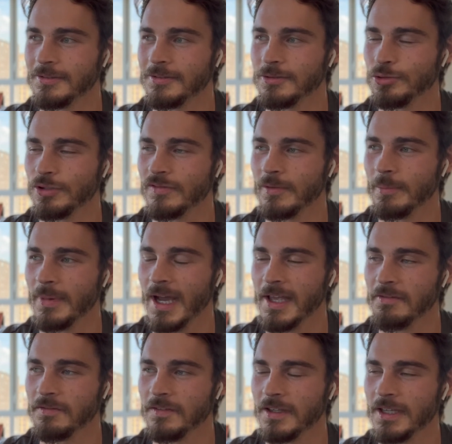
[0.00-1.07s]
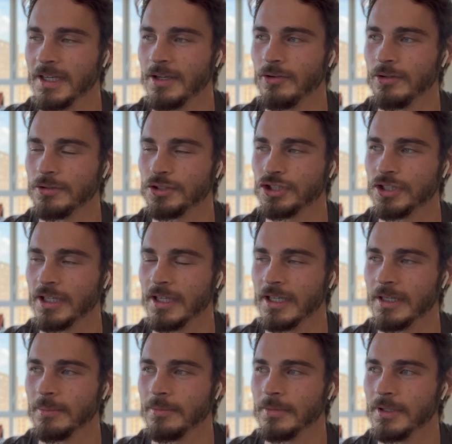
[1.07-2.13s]
driven by fear and
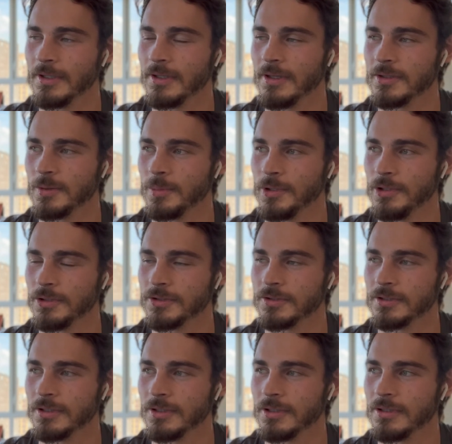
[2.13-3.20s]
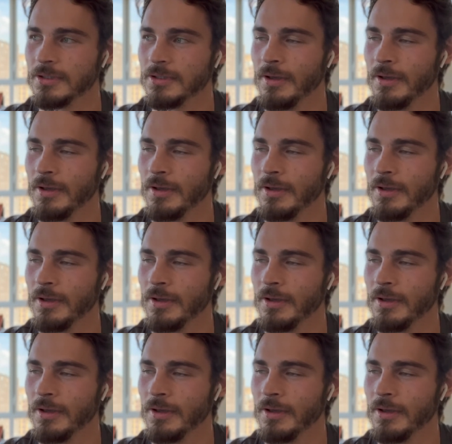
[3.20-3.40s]
shame, as opposed to